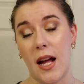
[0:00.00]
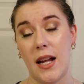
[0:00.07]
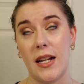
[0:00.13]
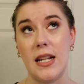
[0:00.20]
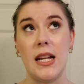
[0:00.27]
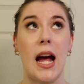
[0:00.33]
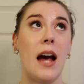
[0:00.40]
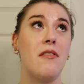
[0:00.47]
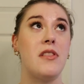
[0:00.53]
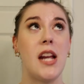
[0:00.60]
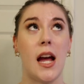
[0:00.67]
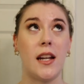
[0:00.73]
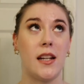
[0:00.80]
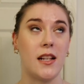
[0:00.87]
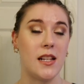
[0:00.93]
I have
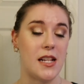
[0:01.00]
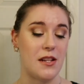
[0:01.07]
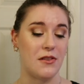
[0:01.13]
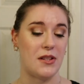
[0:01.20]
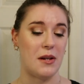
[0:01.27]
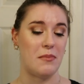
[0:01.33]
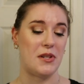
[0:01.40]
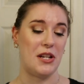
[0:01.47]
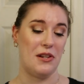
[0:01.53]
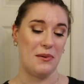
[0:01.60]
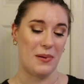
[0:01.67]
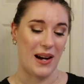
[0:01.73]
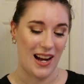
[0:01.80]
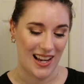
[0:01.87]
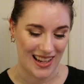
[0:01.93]
technically used up two
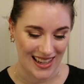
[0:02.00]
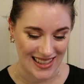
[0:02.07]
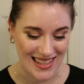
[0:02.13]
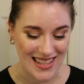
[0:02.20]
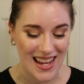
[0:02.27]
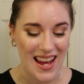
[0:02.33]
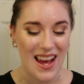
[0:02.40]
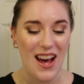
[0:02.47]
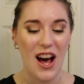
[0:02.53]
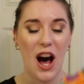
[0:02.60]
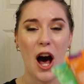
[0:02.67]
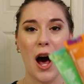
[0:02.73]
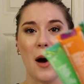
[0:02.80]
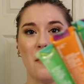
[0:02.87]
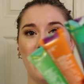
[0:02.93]
products,
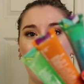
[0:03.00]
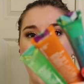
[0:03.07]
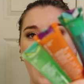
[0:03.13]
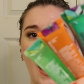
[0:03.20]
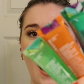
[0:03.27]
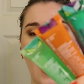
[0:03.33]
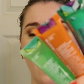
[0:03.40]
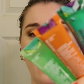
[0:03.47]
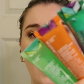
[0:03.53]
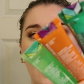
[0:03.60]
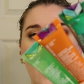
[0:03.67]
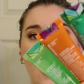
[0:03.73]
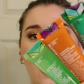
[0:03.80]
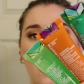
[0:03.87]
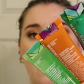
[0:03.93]
um, but I have
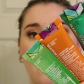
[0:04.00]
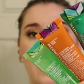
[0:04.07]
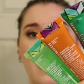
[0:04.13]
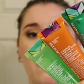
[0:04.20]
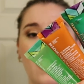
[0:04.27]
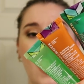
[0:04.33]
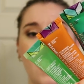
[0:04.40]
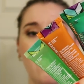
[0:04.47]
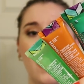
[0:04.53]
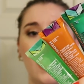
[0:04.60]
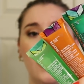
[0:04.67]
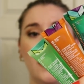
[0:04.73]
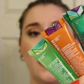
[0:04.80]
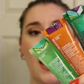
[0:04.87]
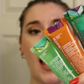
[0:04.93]
three of them
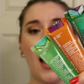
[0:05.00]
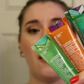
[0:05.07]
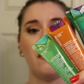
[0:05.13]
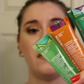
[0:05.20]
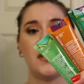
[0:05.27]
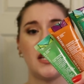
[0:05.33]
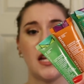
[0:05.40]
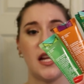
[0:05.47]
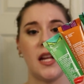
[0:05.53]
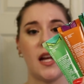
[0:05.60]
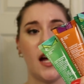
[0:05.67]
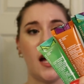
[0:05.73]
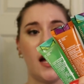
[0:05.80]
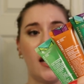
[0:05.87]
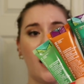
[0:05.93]
left
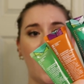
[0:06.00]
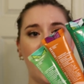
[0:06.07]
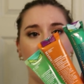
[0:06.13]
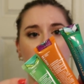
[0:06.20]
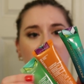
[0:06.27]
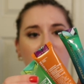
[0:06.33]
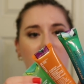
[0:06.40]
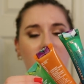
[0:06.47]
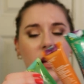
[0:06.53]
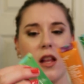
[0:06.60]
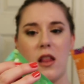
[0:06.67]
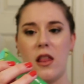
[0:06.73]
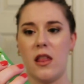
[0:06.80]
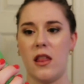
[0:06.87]
and I think